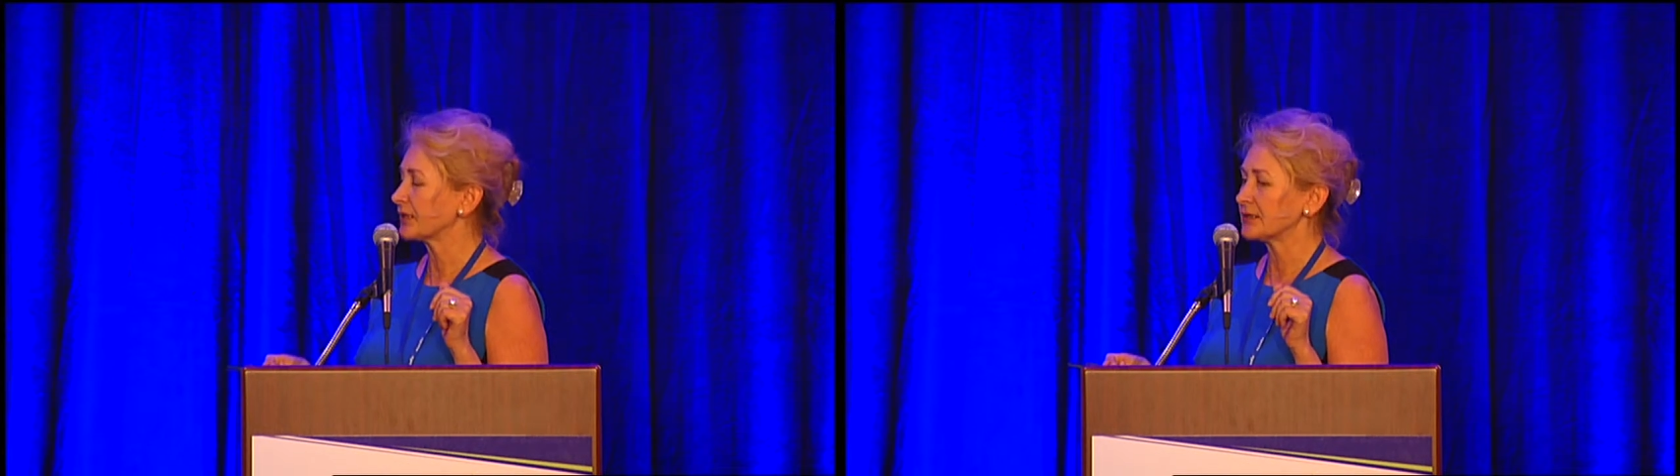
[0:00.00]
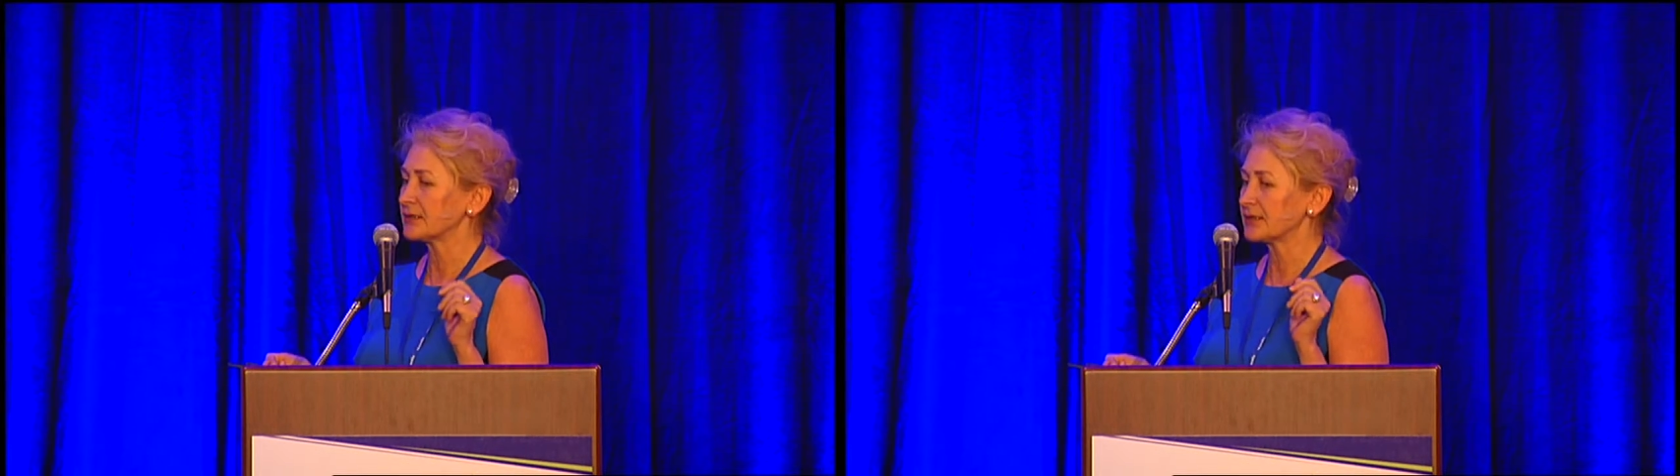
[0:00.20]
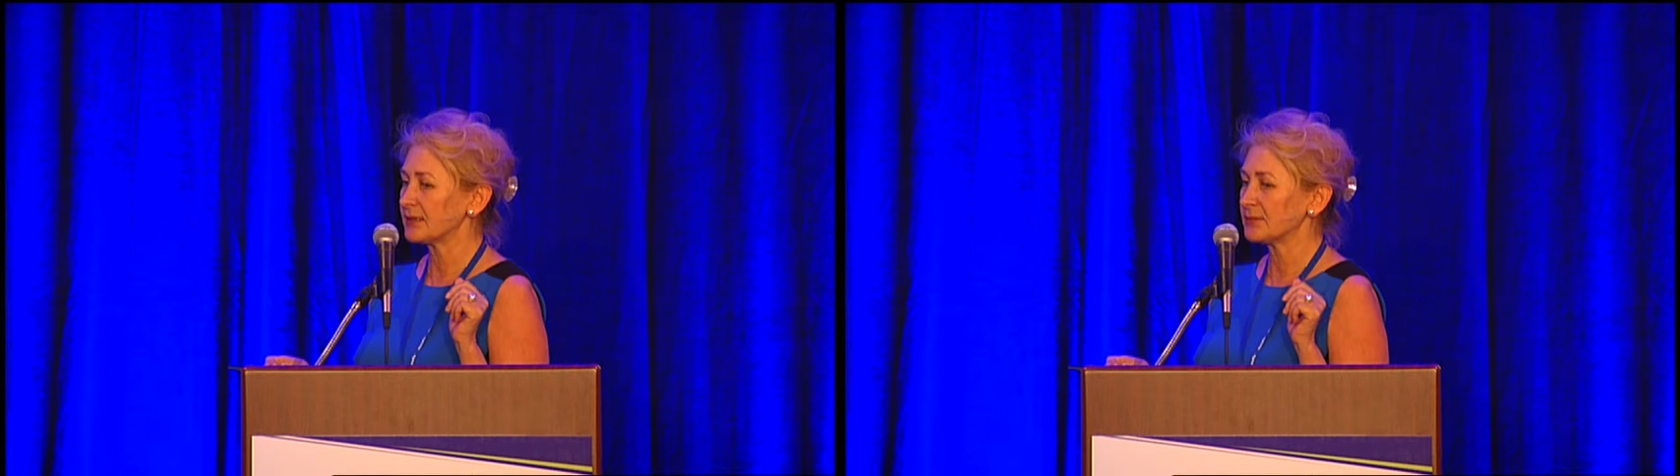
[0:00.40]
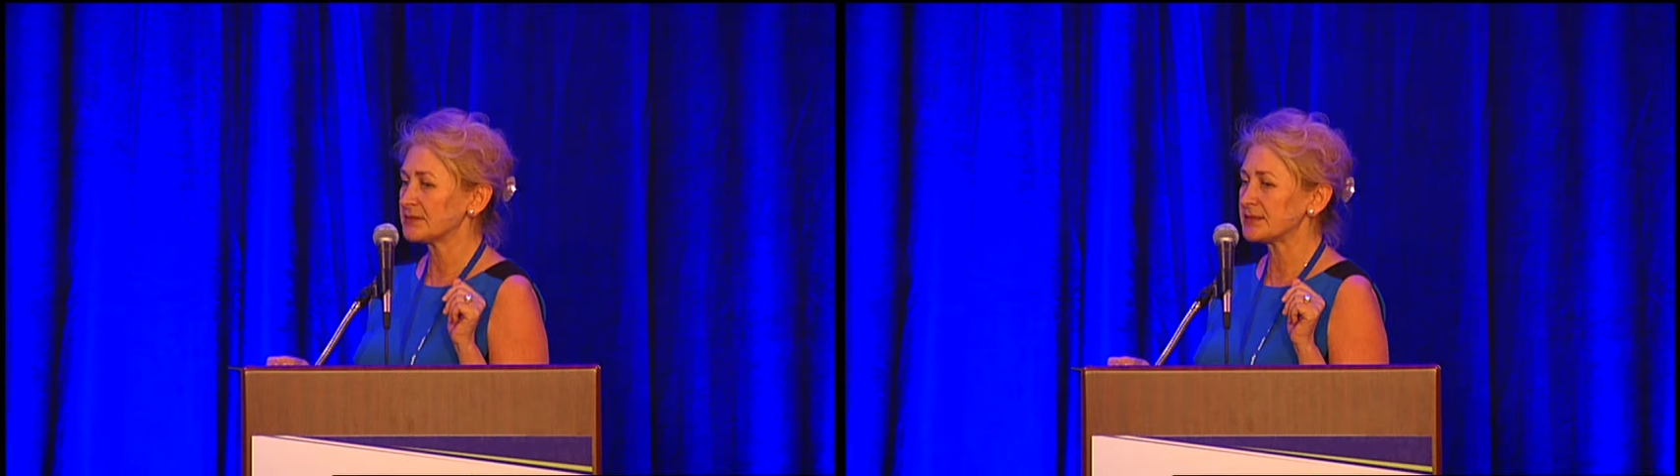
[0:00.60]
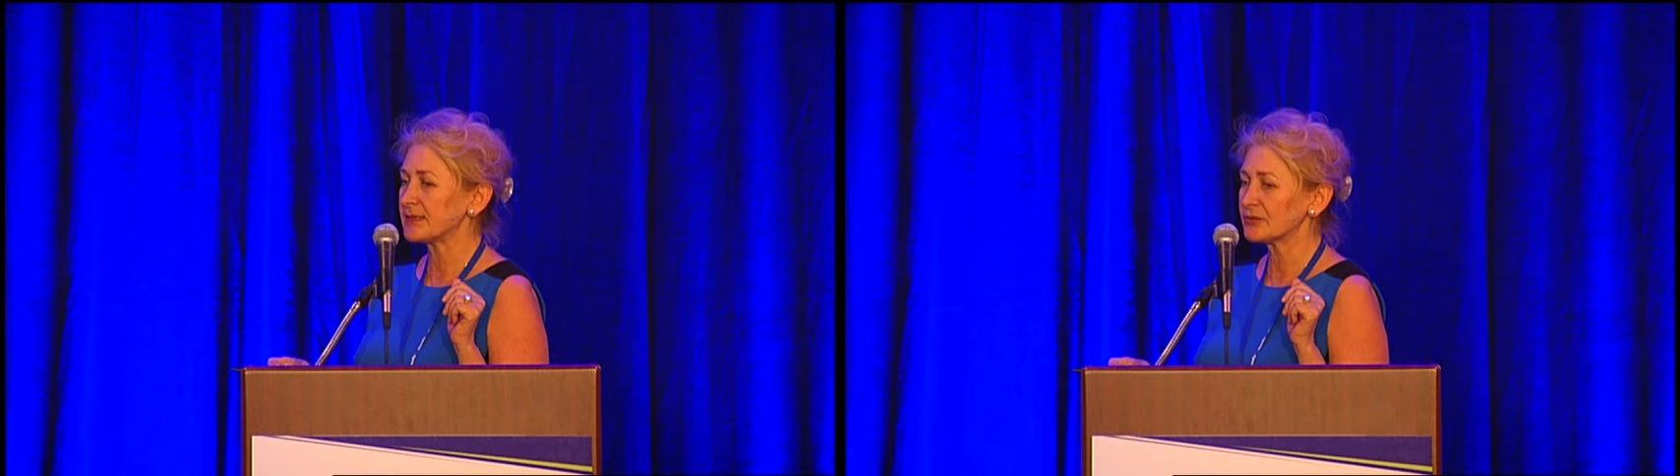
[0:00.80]
can inhibit
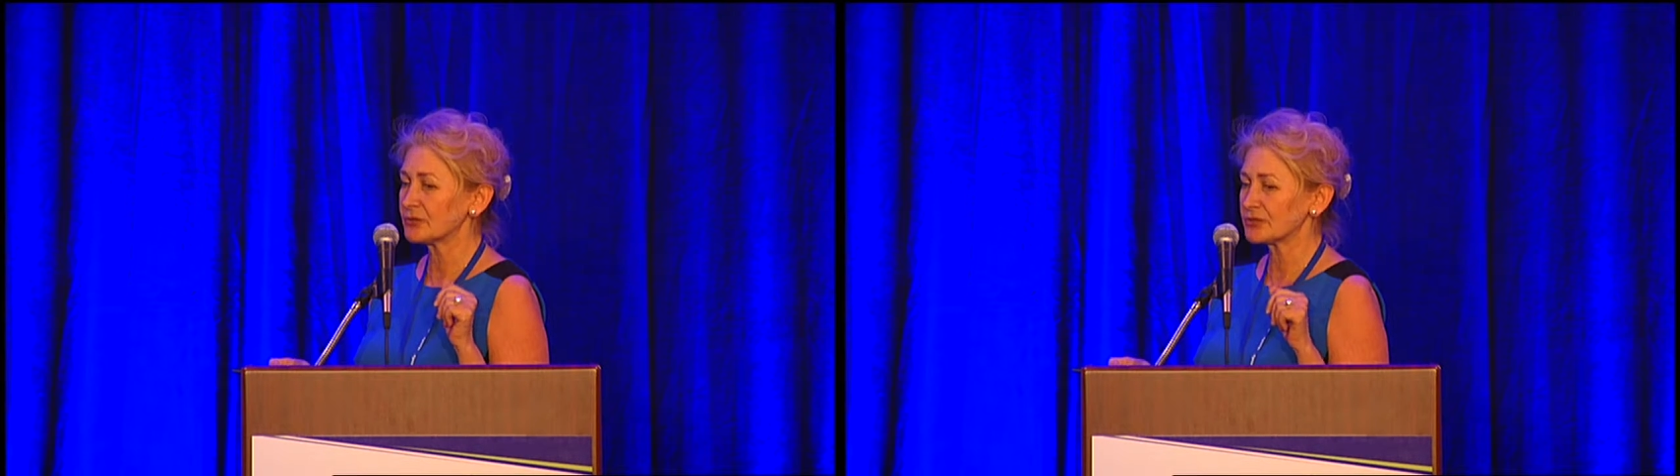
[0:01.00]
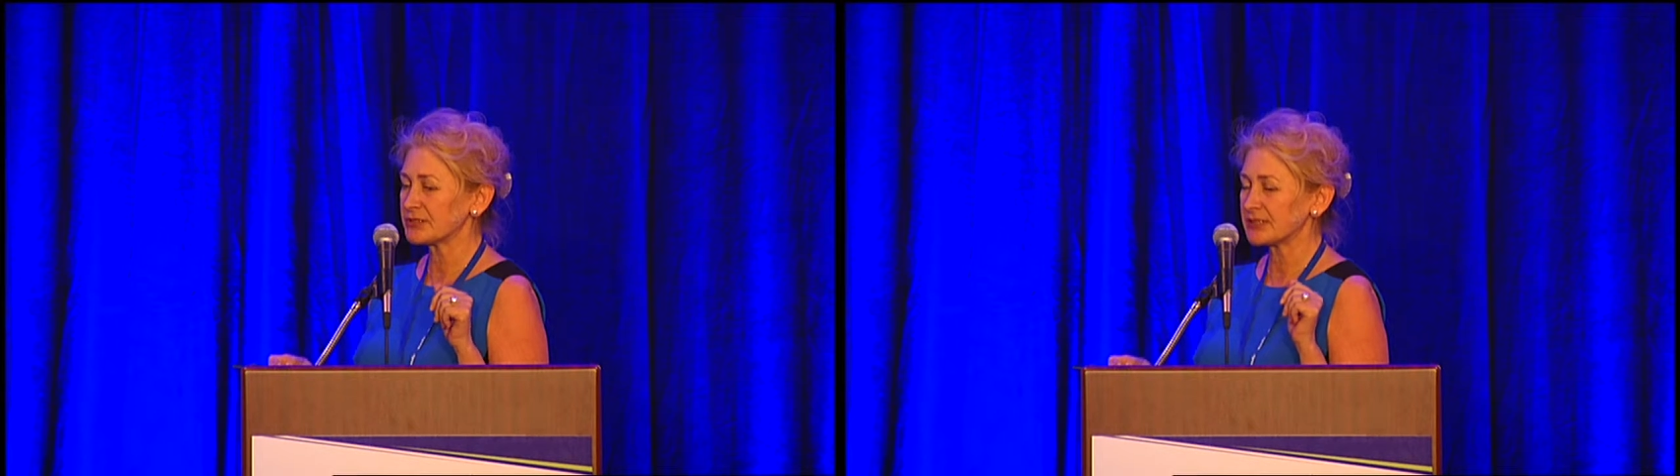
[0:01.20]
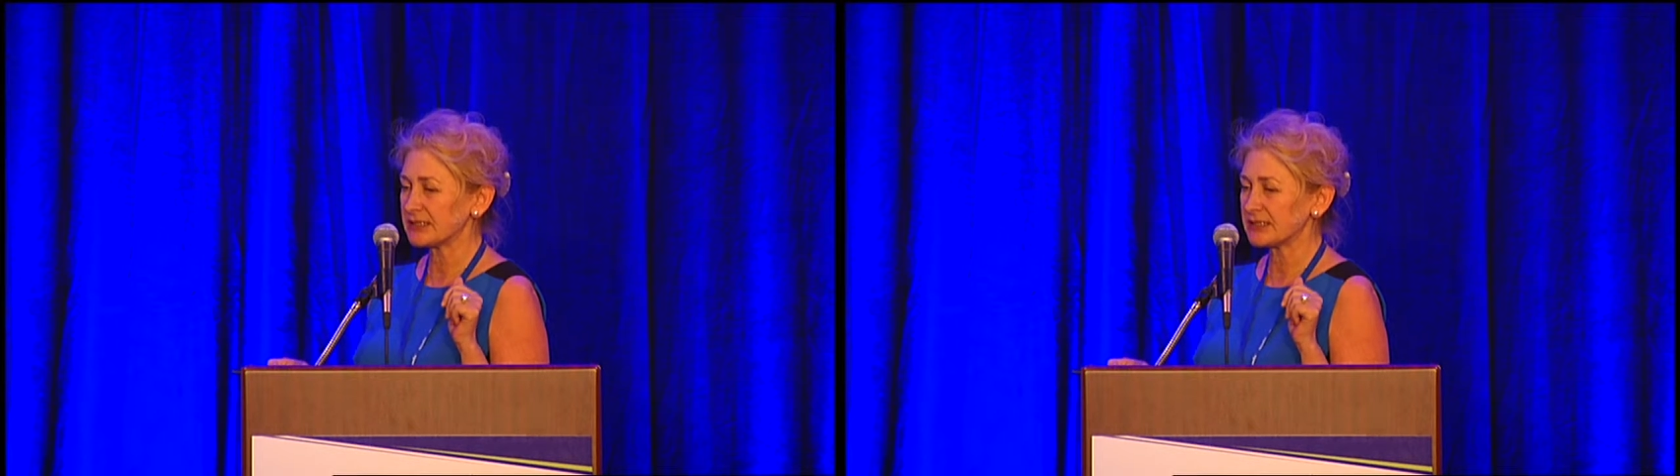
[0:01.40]
thyrodoxin